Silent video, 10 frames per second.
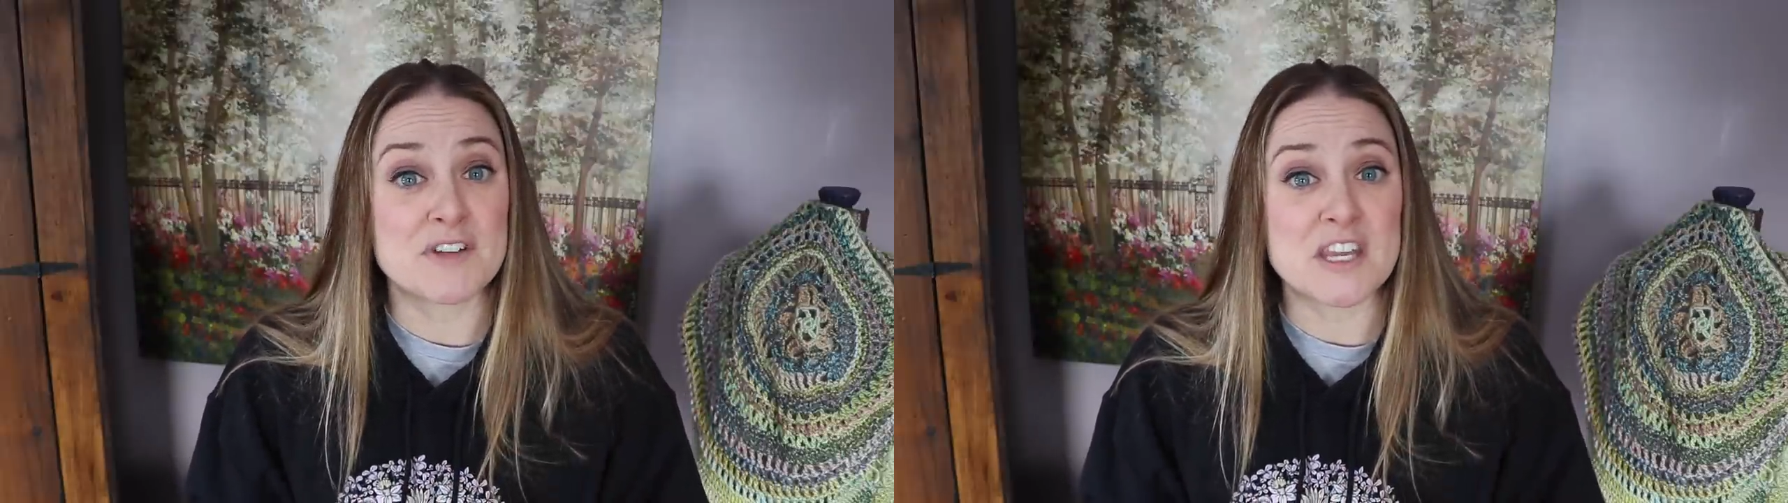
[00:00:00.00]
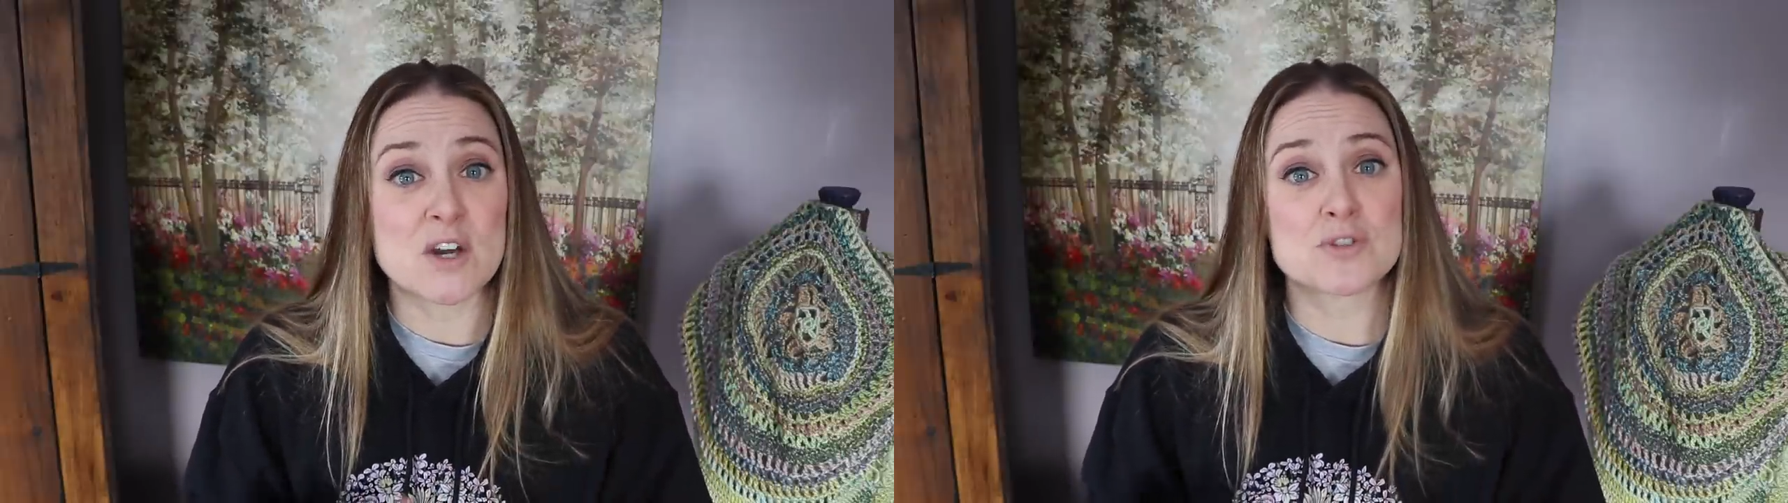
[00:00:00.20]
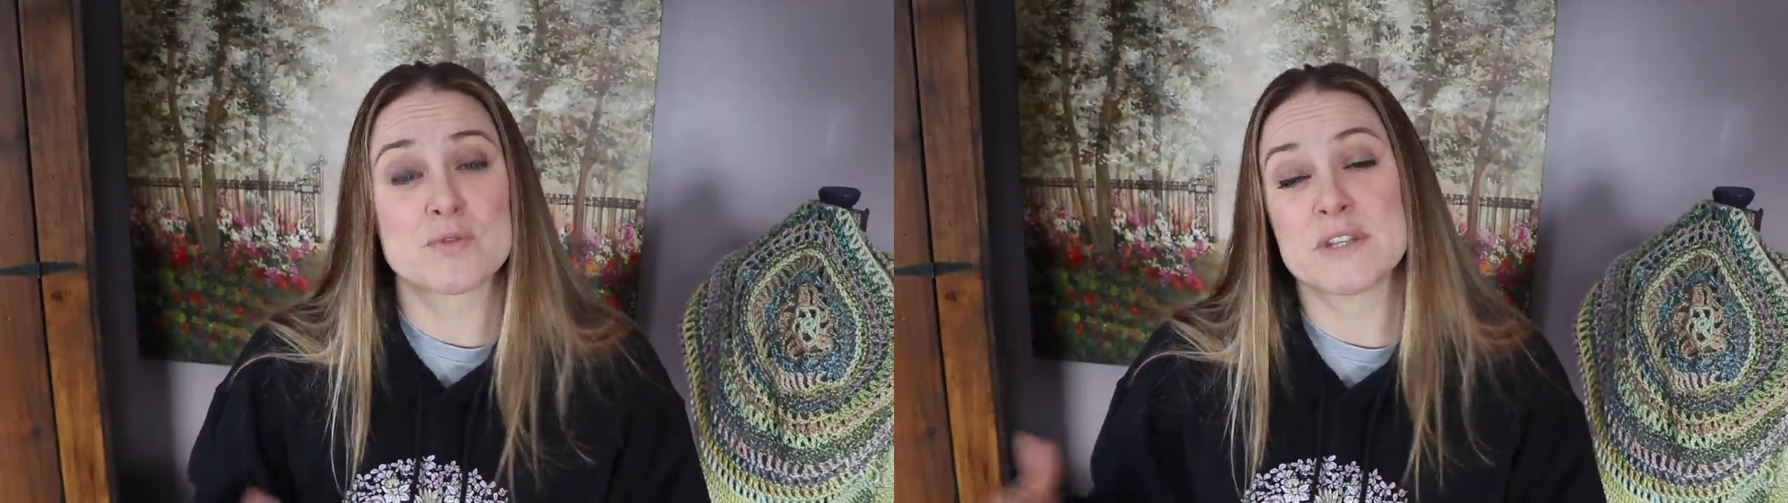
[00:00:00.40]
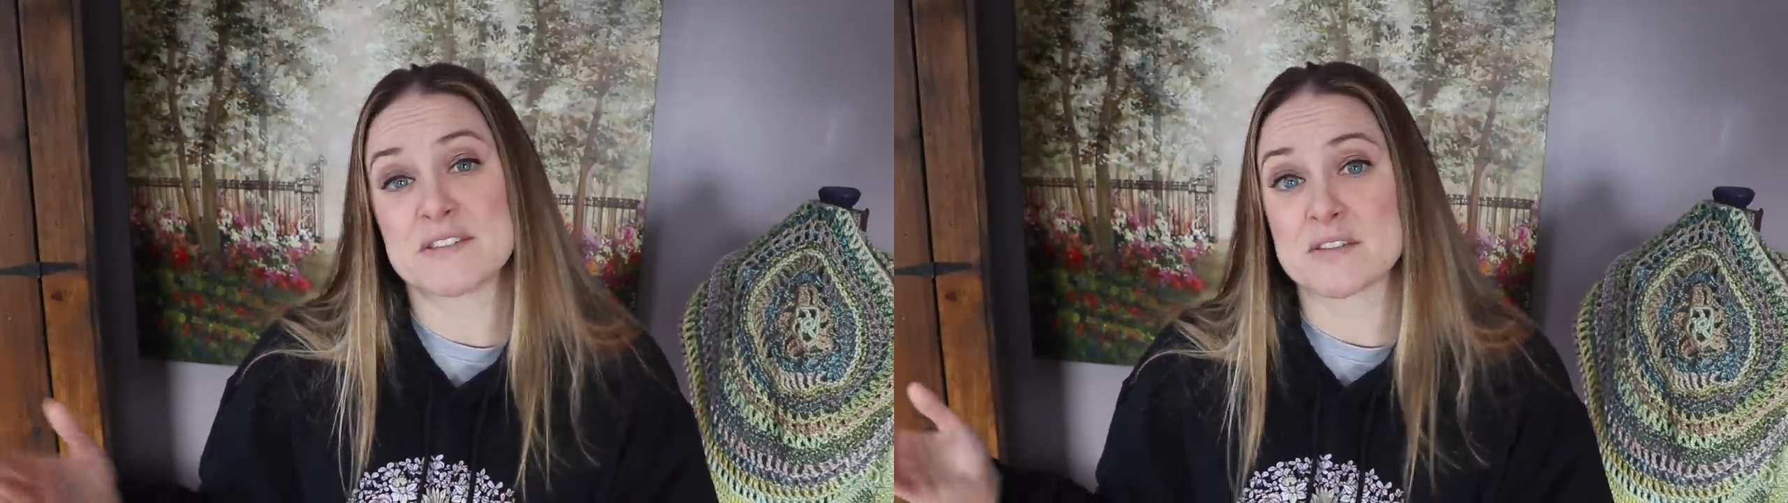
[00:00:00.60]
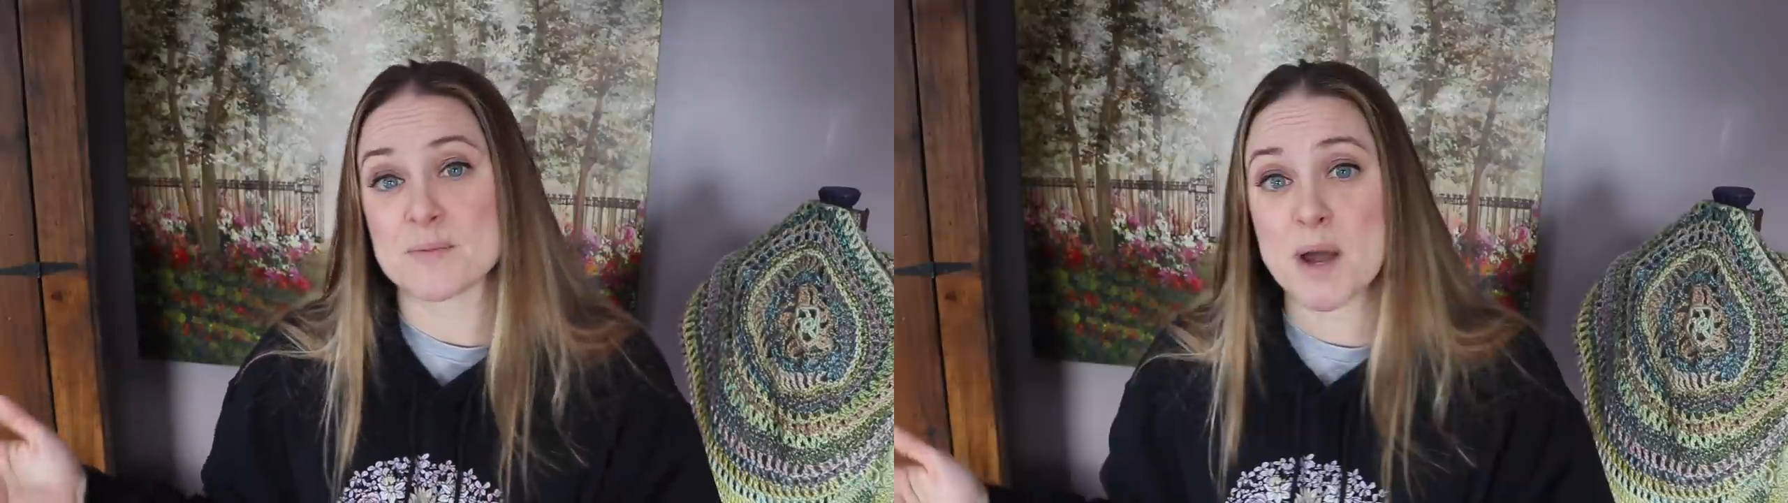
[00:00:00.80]
video to
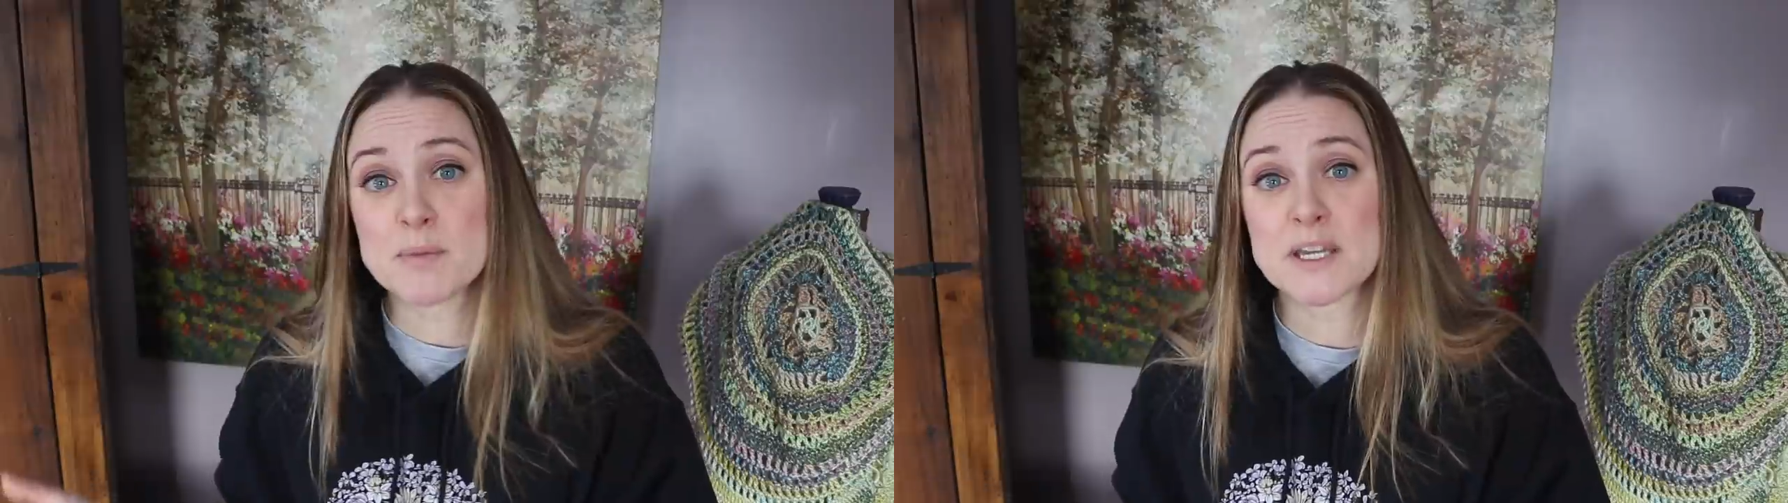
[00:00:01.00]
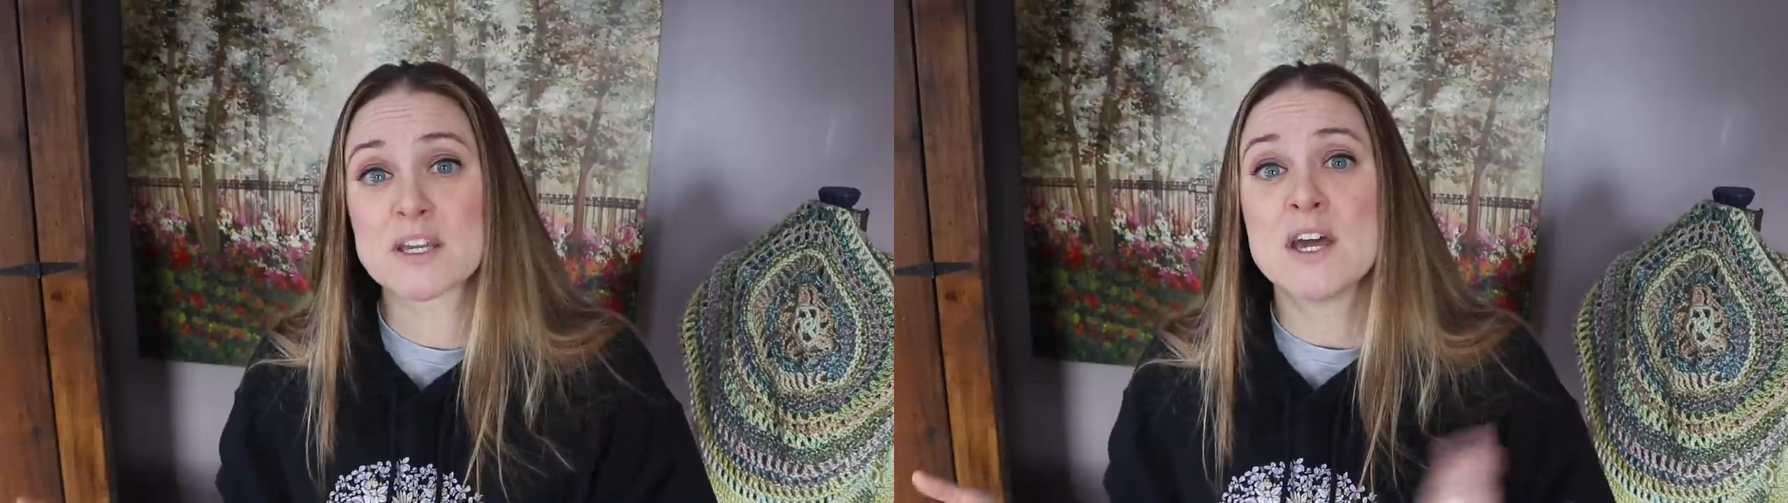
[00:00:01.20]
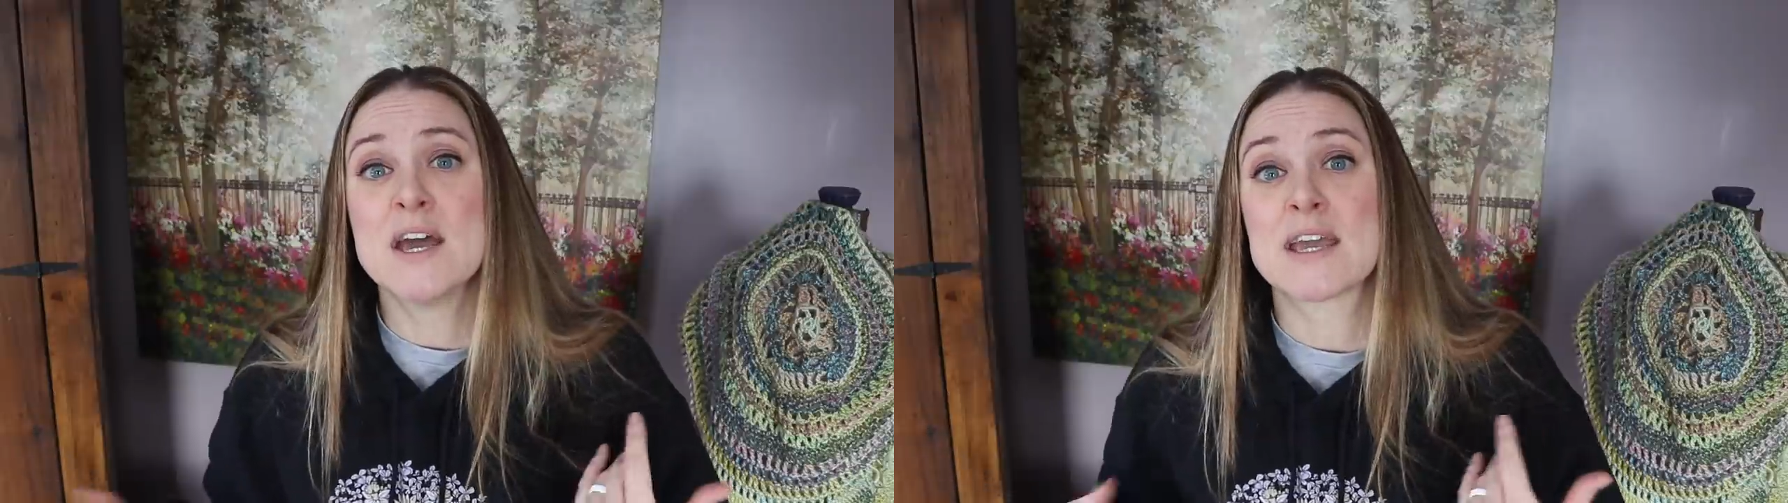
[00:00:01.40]
release to the public.